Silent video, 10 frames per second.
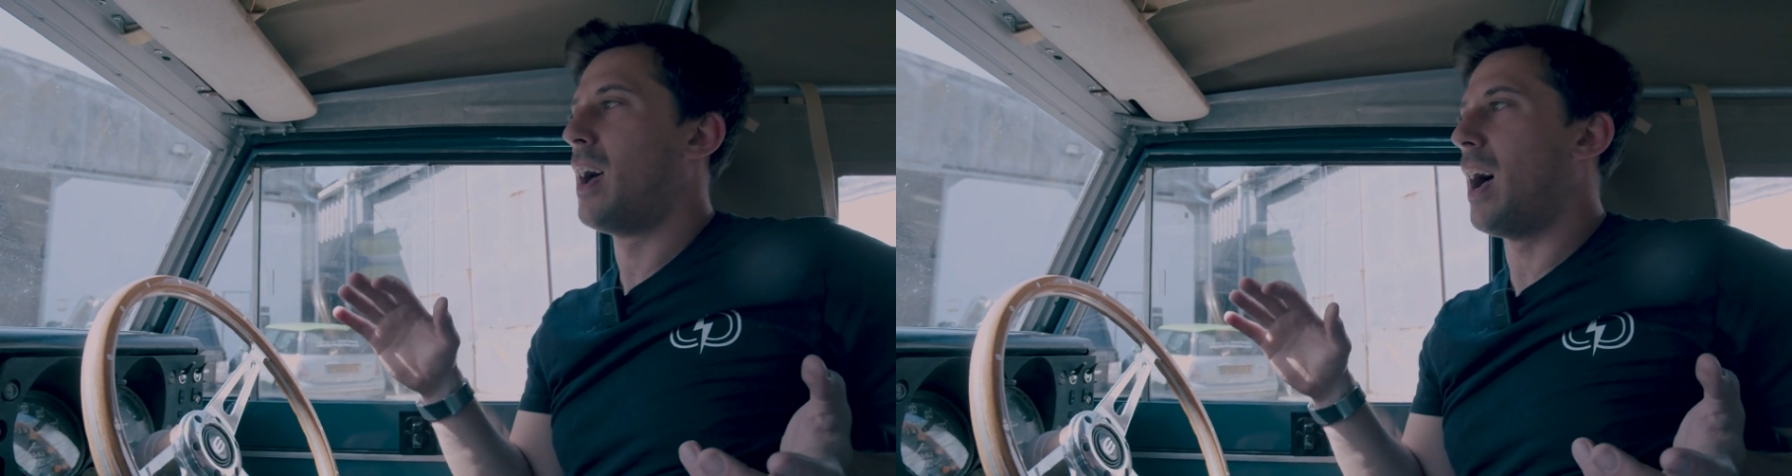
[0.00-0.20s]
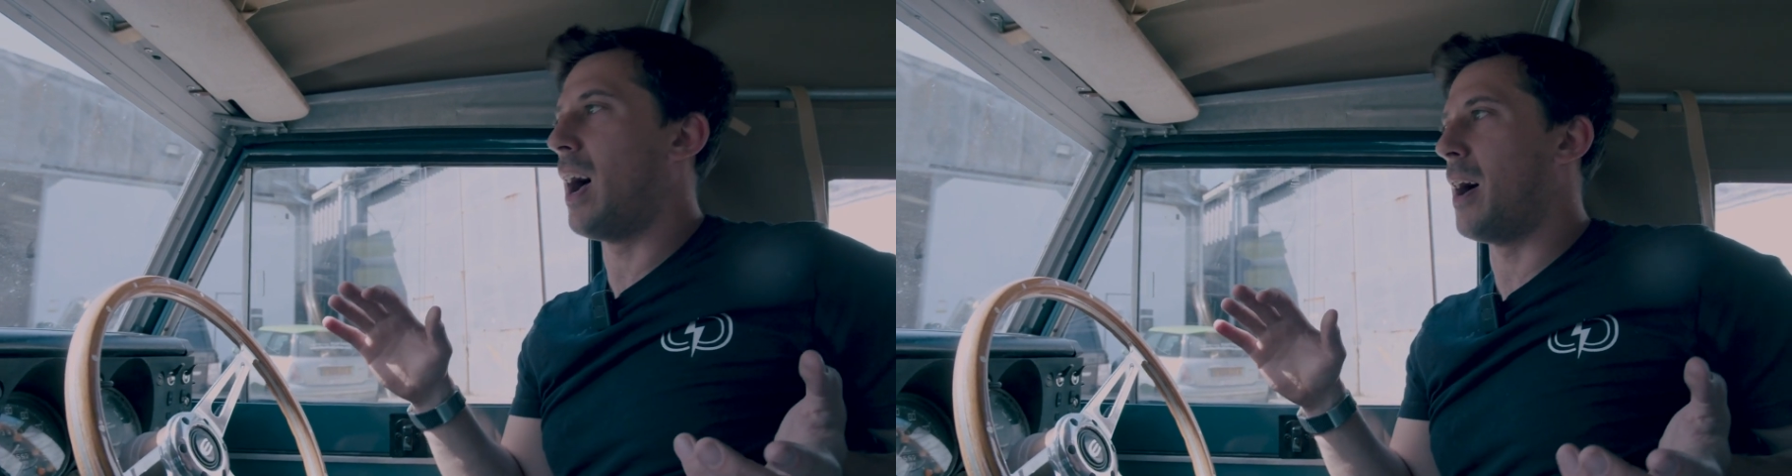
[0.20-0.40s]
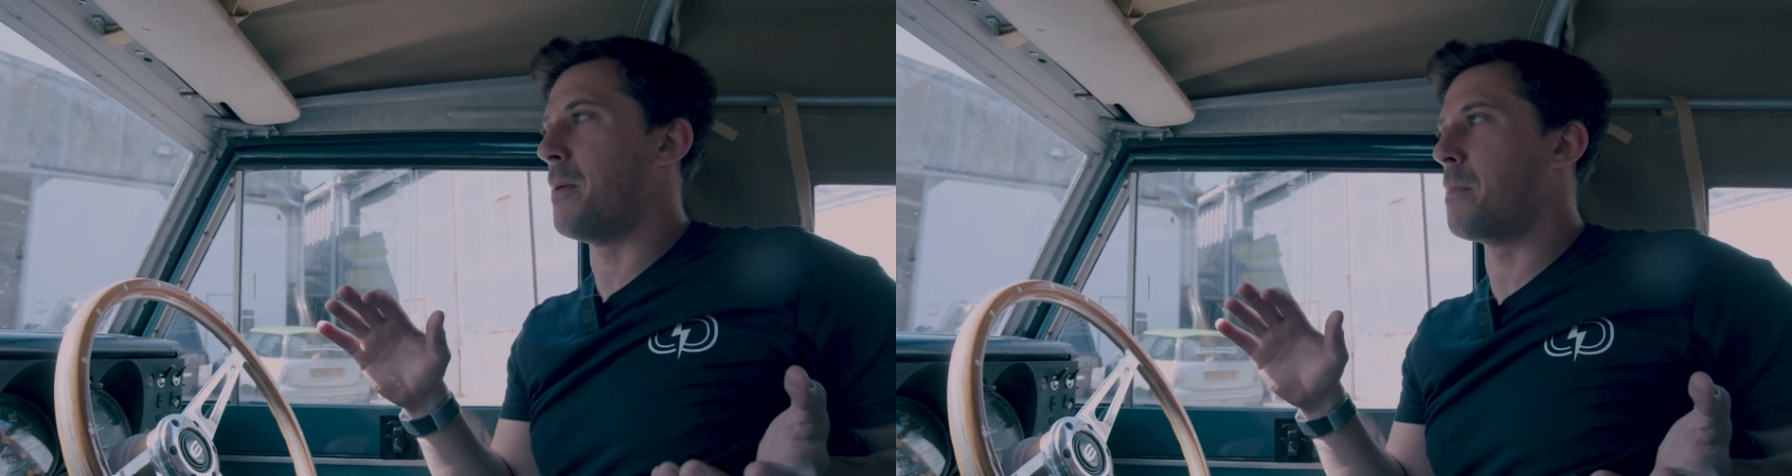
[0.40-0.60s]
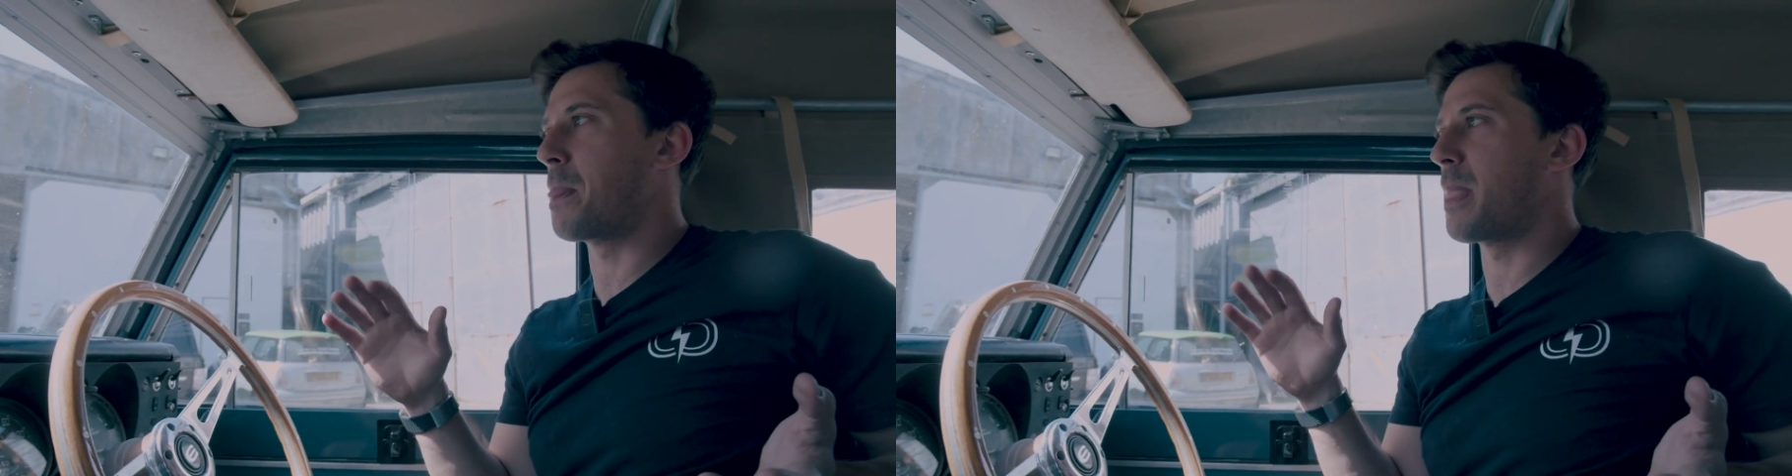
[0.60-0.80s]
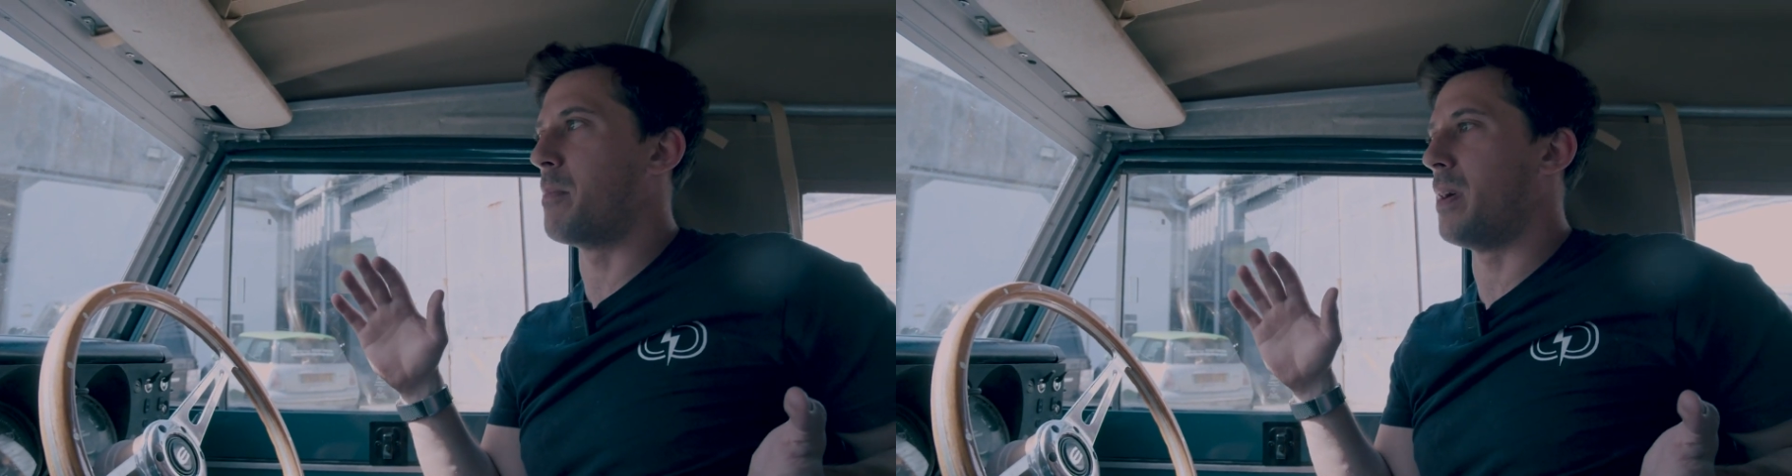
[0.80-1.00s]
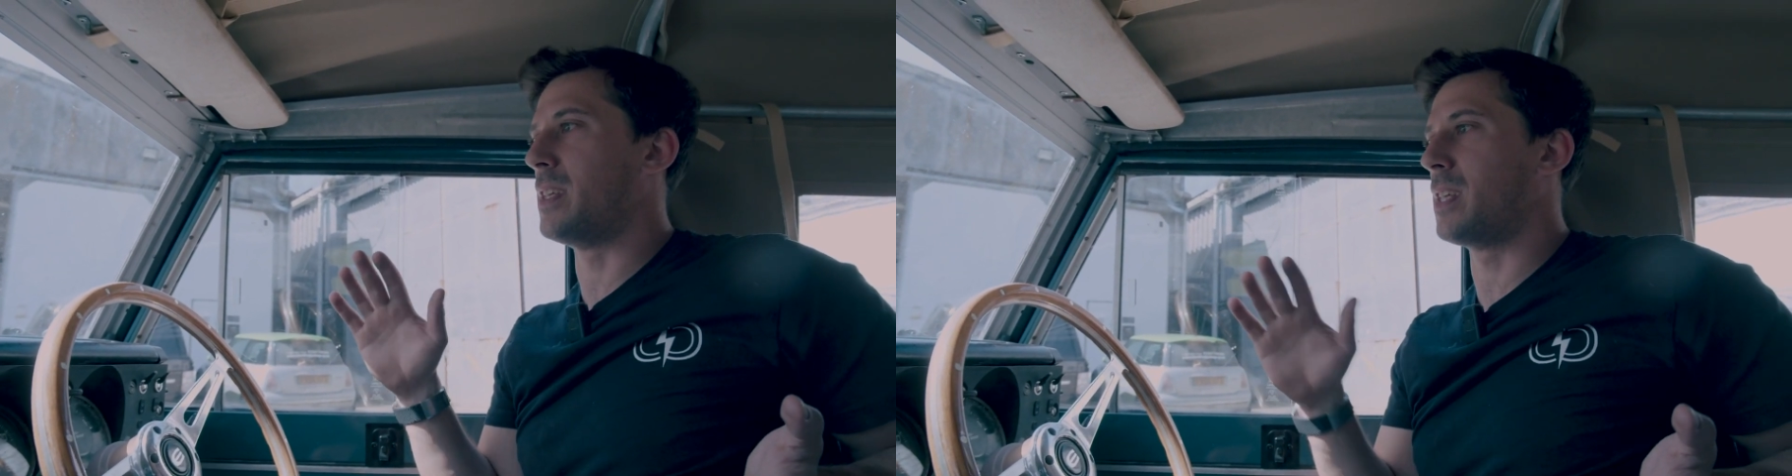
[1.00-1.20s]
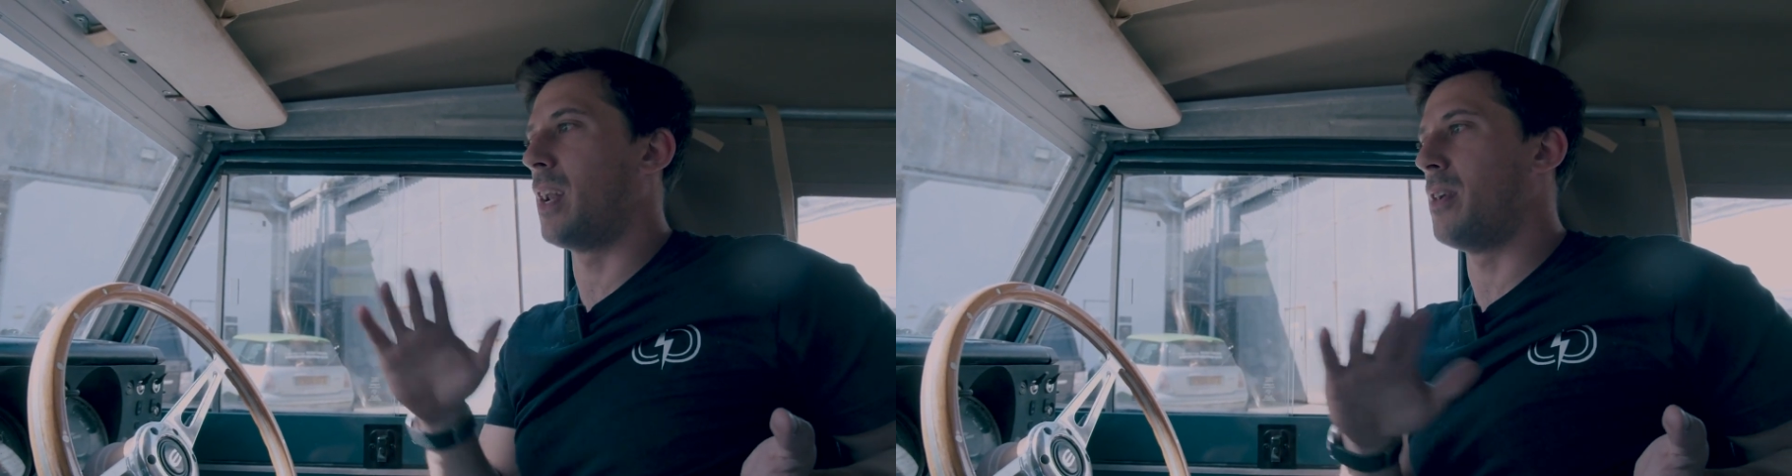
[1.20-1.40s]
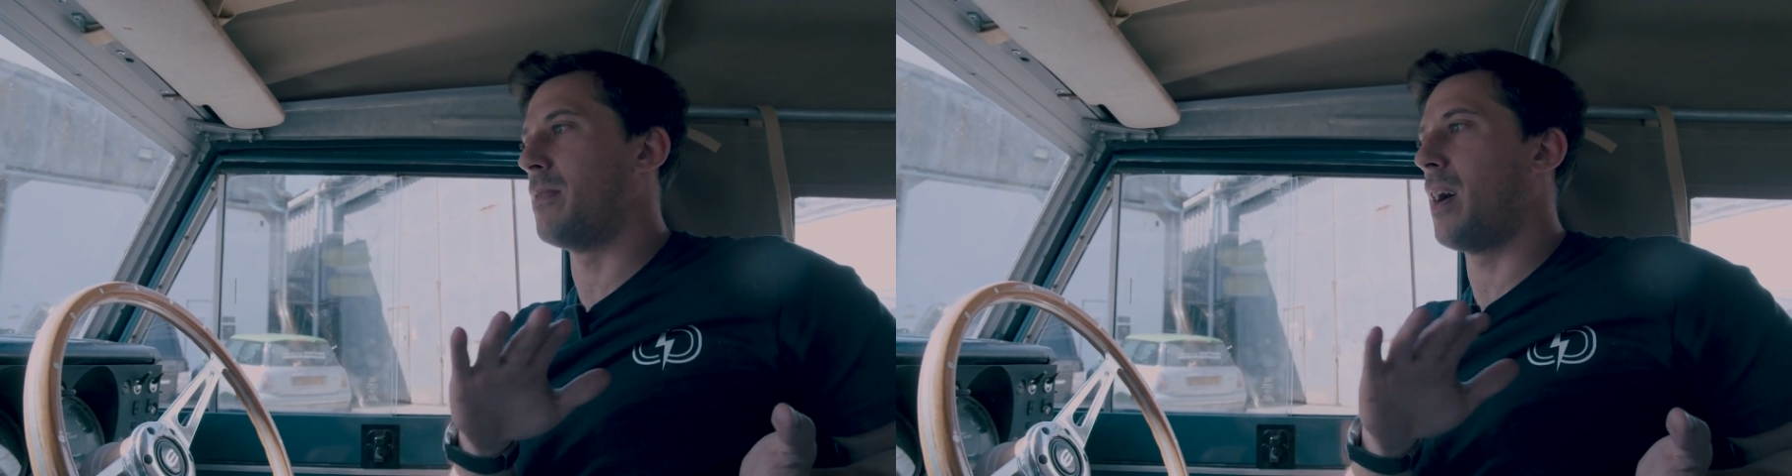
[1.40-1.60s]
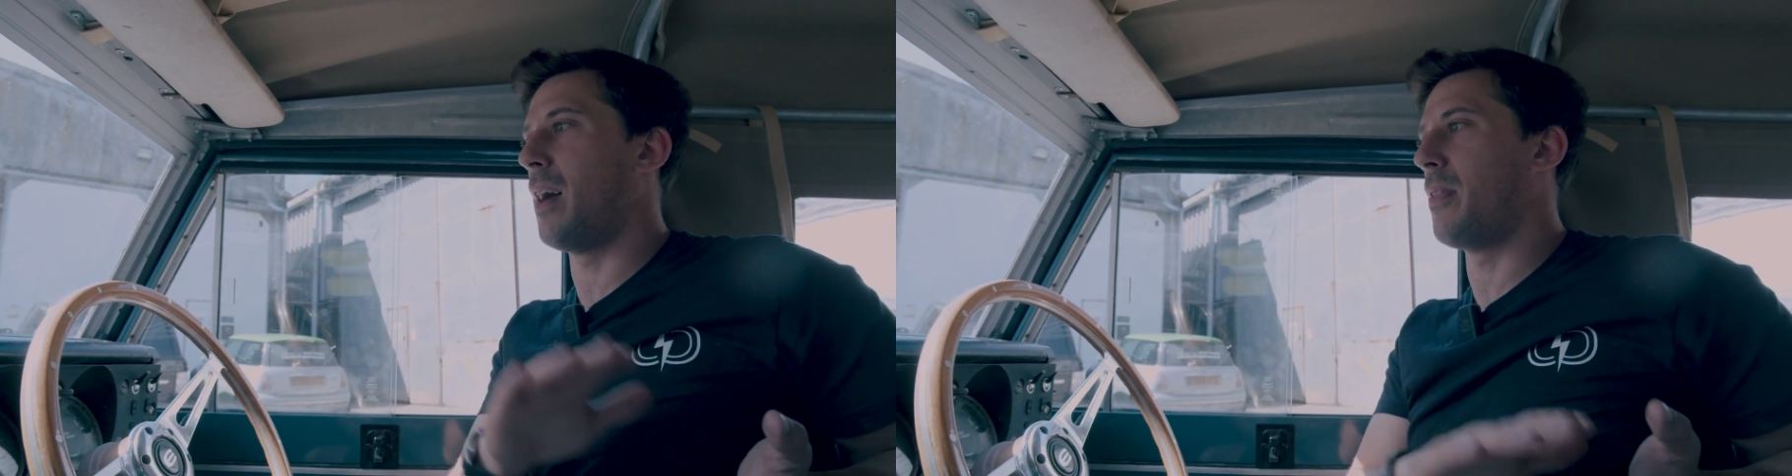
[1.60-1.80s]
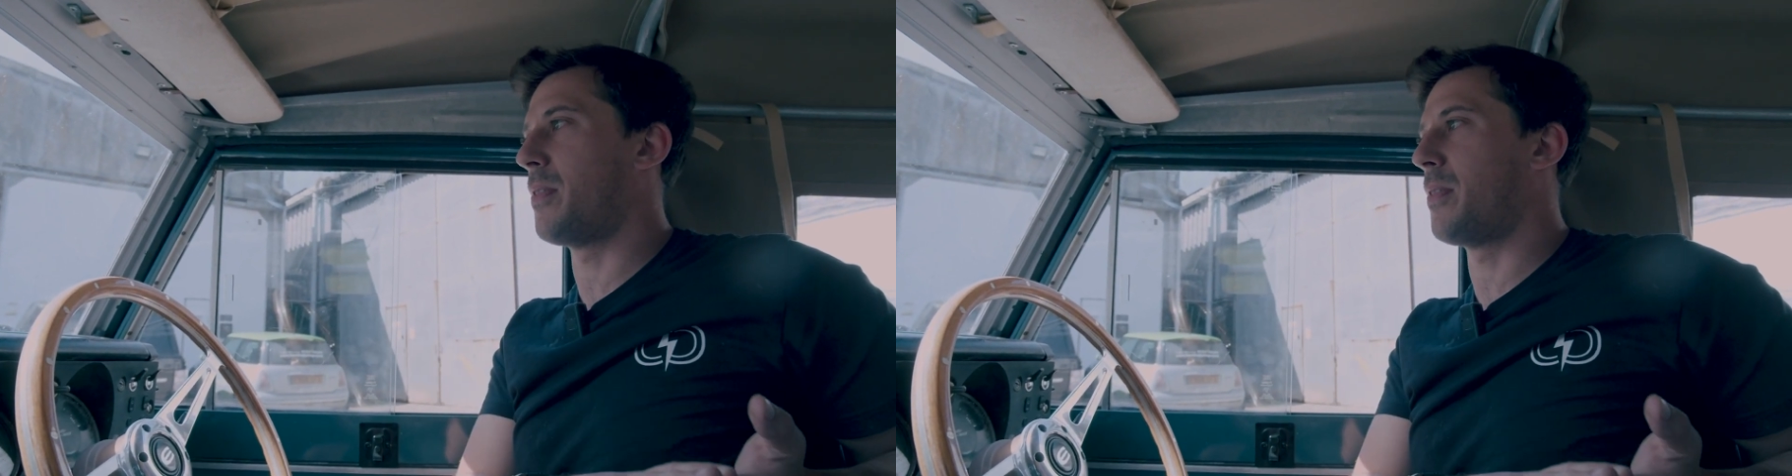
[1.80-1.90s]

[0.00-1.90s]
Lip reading: But there's a load of other